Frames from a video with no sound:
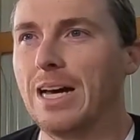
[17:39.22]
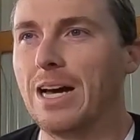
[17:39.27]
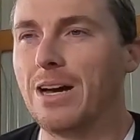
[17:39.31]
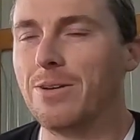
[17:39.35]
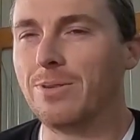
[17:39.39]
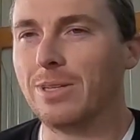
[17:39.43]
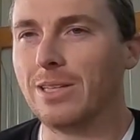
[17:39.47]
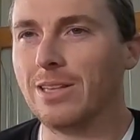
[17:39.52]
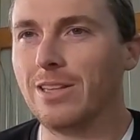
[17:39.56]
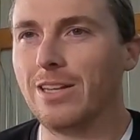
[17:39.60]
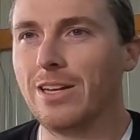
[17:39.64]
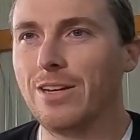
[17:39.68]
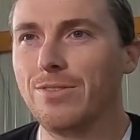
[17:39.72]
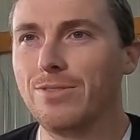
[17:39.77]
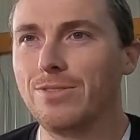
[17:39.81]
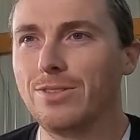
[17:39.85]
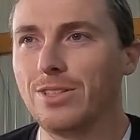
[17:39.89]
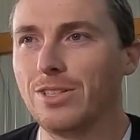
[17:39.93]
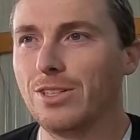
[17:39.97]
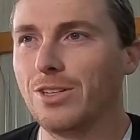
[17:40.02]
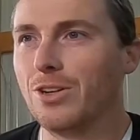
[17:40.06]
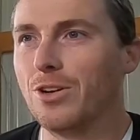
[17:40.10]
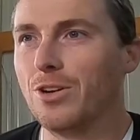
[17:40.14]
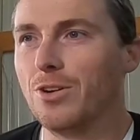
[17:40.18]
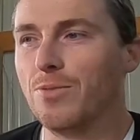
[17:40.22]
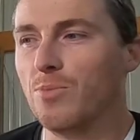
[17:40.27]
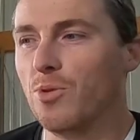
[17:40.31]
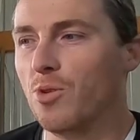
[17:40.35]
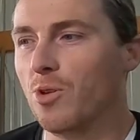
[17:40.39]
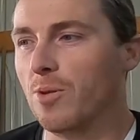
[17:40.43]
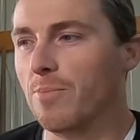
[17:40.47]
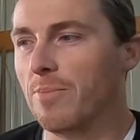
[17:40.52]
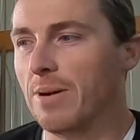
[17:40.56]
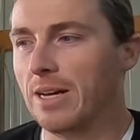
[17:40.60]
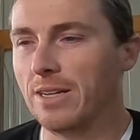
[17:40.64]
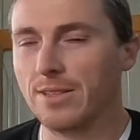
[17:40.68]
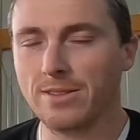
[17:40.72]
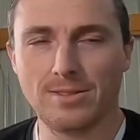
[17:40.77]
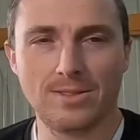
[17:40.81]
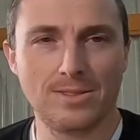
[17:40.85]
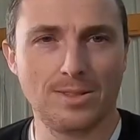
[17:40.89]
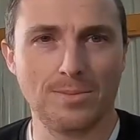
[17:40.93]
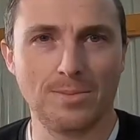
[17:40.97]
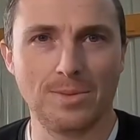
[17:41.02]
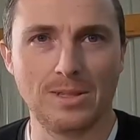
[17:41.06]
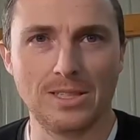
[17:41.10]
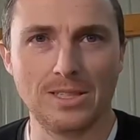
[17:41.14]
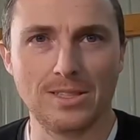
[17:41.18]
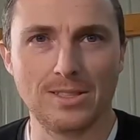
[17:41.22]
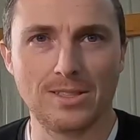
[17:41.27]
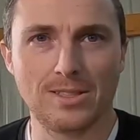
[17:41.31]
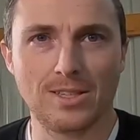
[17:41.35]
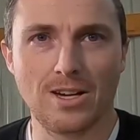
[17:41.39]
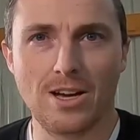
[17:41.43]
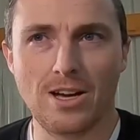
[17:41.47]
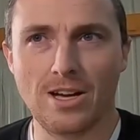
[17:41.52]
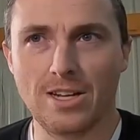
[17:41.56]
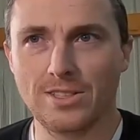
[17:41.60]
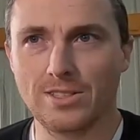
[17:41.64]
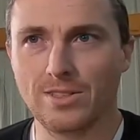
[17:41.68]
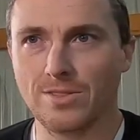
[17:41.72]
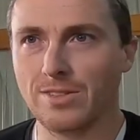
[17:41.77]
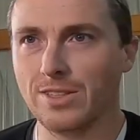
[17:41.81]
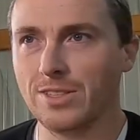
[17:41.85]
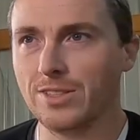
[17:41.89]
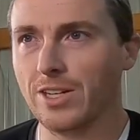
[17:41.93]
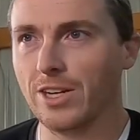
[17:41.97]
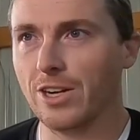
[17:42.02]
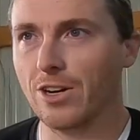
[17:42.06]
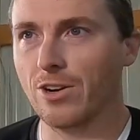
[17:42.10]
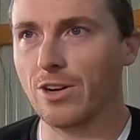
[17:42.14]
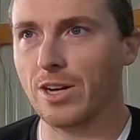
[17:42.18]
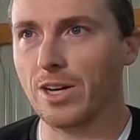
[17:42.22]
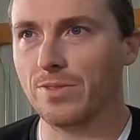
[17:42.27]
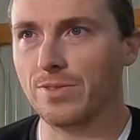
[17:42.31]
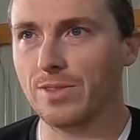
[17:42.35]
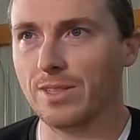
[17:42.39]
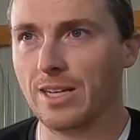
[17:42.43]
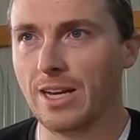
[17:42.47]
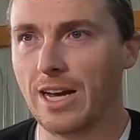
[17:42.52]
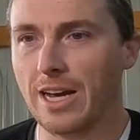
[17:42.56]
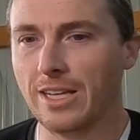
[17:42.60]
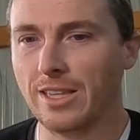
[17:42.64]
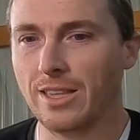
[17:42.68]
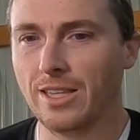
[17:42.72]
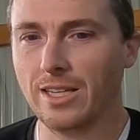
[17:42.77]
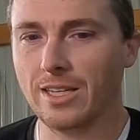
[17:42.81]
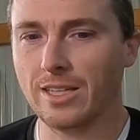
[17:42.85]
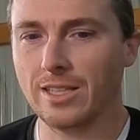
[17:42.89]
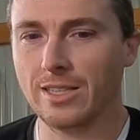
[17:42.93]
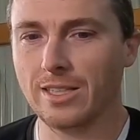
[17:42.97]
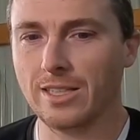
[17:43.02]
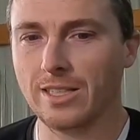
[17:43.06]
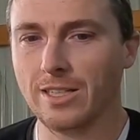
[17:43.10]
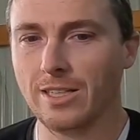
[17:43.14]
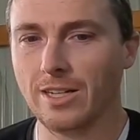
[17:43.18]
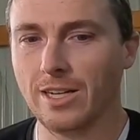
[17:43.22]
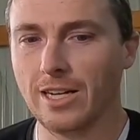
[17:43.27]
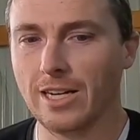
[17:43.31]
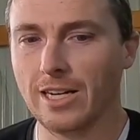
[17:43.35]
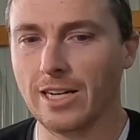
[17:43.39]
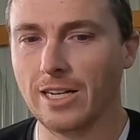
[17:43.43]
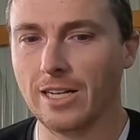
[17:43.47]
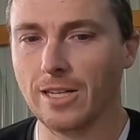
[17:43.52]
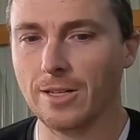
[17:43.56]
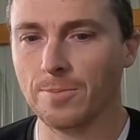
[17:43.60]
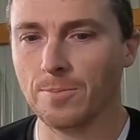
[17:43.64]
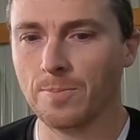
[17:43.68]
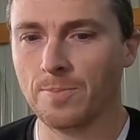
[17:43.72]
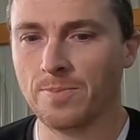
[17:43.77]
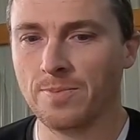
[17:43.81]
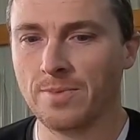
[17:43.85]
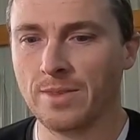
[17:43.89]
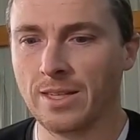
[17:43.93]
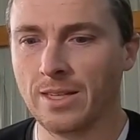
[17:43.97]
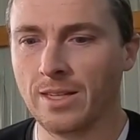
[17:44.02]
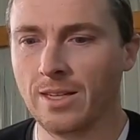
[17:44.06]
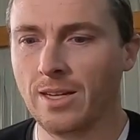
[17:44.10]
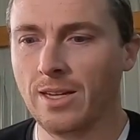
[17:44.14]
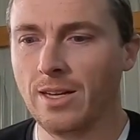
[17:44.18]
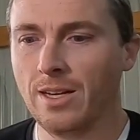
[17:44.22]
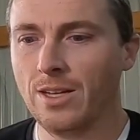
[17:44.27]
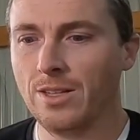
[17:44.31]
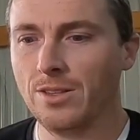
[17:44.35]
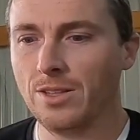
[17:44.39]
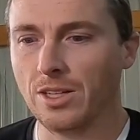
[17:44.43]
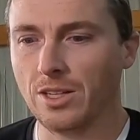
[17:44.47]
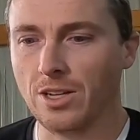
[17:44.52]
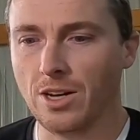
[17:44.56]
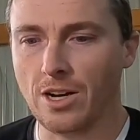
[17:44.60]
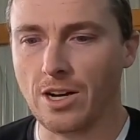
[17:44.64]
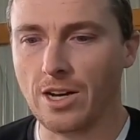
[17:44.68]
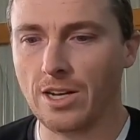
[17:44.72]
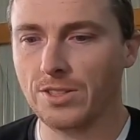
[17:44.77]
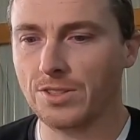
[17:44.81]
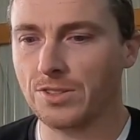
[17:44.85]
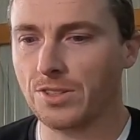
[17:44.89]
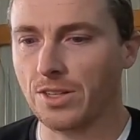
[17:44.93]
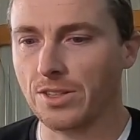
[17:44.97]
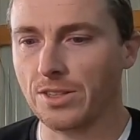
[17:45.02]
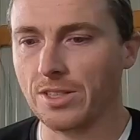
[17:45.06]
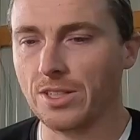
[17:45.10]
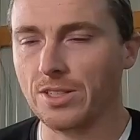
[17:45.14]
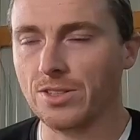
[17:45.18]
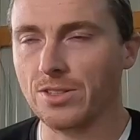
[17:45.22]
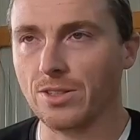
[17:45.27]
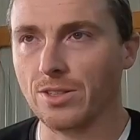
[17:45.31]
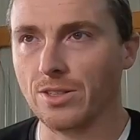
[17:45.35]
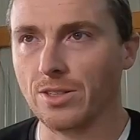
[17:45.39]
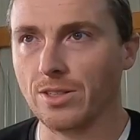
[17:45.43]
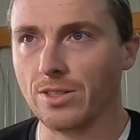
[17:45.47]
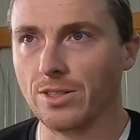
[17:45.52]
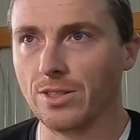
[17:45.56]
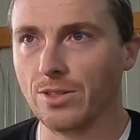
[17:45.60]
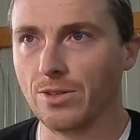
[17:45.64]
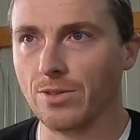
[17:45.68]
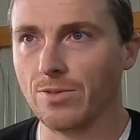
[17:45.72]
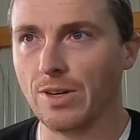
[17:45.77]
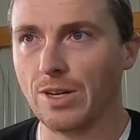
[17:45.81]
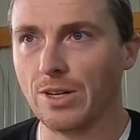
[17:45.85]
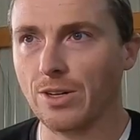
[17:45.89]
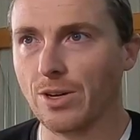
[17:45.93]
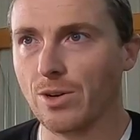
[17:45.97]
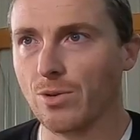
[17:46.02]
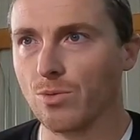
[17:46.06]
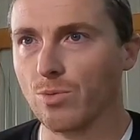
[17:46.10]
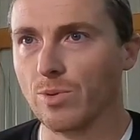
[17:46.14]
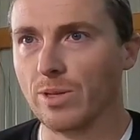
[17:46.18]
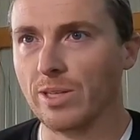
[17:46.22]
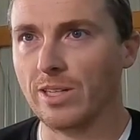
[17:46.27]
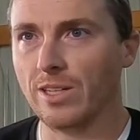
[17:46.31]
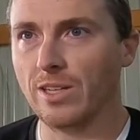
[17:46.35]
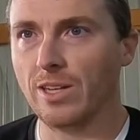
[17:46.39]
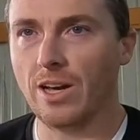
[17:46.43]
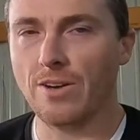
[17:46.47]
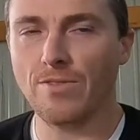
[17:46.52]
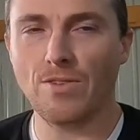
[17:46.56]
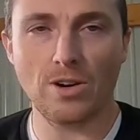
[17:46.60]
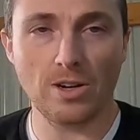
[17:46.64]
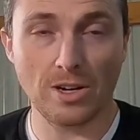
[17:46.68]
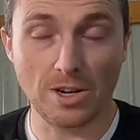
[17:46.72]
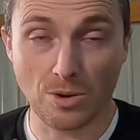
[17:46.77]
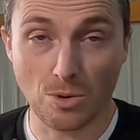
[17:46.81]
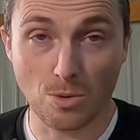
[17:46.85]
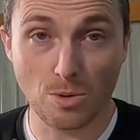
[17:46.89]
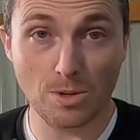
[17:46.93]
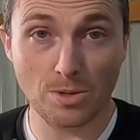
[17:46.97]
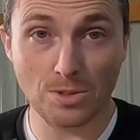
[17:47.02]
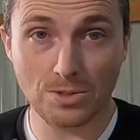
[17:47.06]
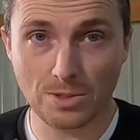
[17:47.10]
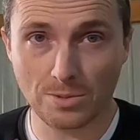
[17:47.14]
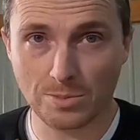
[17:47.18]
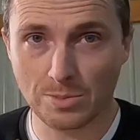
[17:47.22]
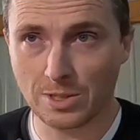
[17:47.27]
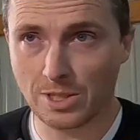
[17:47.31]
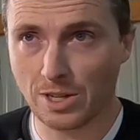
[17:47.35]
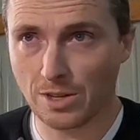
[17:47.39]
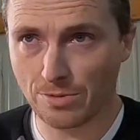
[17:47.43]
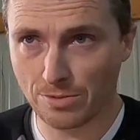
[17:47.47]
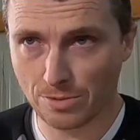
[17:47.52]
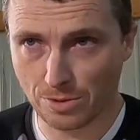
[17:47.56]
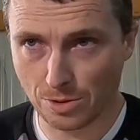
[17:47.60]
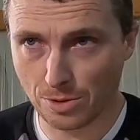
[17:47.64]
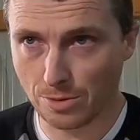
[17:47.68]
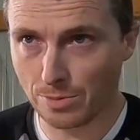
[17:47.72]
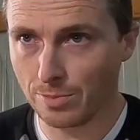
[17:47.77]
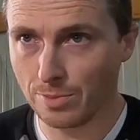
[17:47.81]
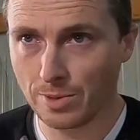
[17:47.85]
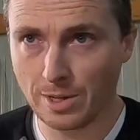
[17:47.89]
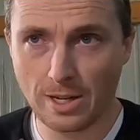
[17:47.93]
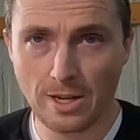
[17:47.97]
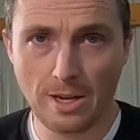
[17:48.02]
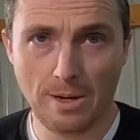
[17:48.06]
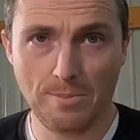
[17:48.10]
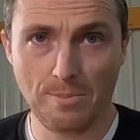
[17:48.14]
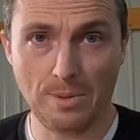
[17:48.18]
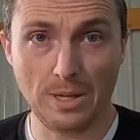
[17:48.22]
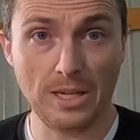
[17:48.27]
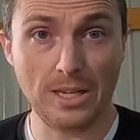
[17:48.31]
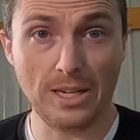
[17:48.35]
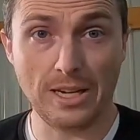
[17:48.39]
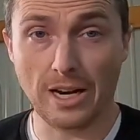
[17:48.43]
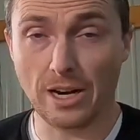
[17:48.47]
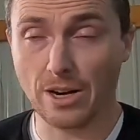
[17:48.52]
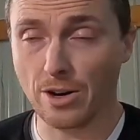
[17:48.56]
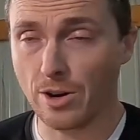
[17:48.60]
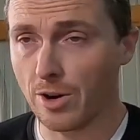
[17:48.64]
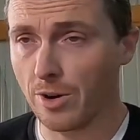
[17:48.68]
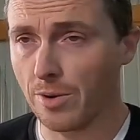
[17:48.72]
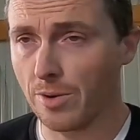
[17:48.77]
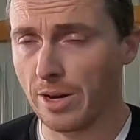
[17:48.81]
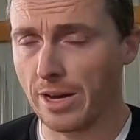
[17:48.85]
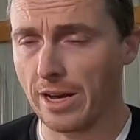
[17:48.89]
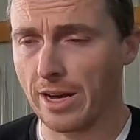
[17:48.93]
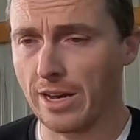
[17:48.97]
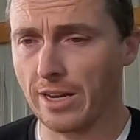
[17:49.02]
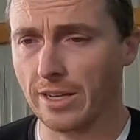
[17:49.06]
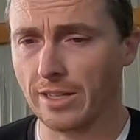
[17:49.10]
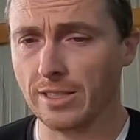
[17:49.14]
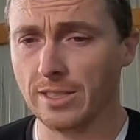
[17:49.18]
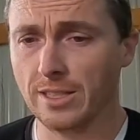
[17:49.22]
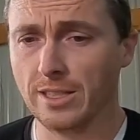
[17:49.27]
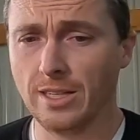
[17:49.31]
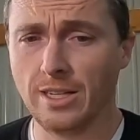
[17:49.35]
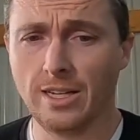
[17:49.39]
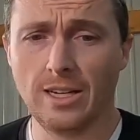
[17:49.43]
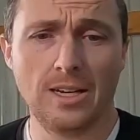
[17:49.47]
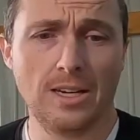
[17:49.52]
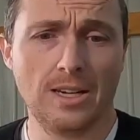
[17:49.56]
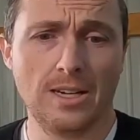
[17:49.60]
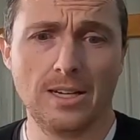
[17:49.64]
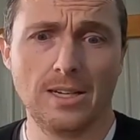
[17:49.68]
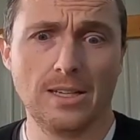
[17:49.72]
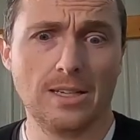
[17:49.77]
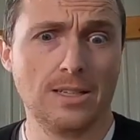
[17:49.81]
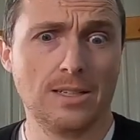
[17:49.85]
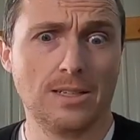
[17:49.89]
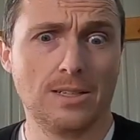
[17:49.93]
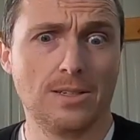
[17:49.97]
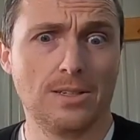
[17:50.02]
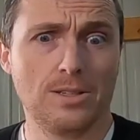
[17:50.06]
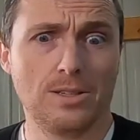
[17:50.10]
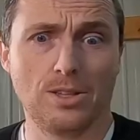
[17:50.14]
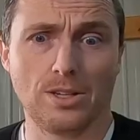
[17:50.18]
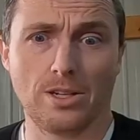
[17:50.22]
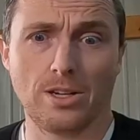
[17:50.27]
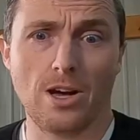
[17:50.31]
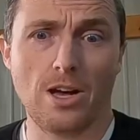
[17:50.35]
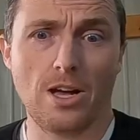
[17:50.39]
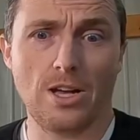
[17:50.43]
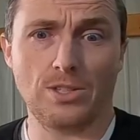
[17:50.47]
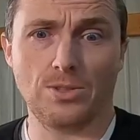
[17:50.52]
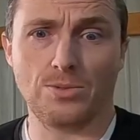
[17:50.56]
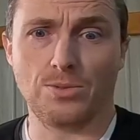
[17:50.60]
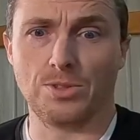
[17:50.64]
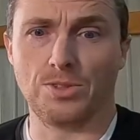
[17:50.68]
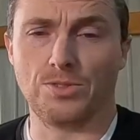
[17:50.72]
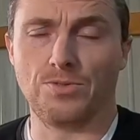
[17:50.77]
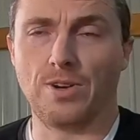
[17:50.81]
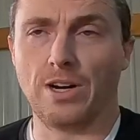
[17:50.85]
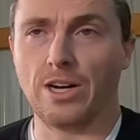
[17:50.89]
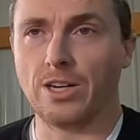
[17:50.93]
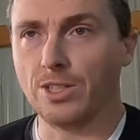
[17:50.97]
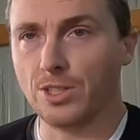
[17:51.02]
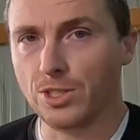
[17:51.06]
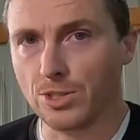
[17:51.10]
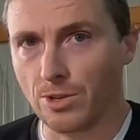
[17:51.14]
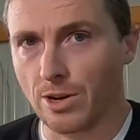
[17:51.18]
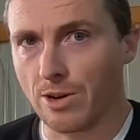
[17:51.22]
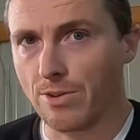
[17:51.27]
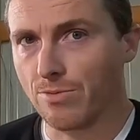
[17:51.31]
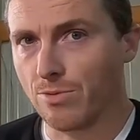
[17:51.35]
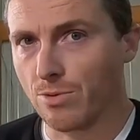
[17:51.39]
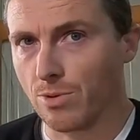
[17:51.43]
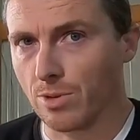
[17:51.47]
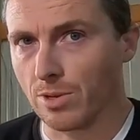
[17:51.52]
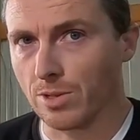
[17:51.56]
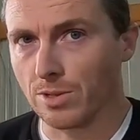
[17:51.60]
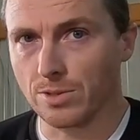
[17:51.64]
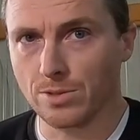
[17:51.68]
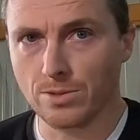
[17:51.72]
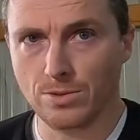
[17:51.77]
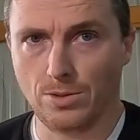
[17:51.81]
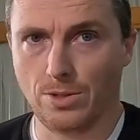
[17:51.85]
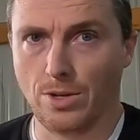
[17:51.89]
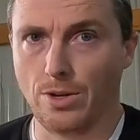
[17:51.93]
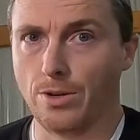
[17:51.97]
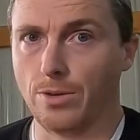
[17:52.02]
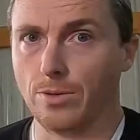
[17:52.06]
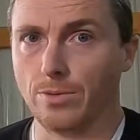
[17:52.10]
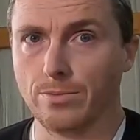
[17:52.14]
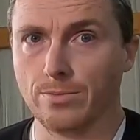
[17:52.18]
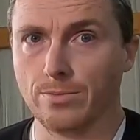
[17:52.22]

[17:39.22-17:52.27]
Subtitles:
I would love to know more about some of these costs of these aircraft. I think the costs on these they're very real. I've already ordered some stuff through Bede and the cost was very straightforward. So,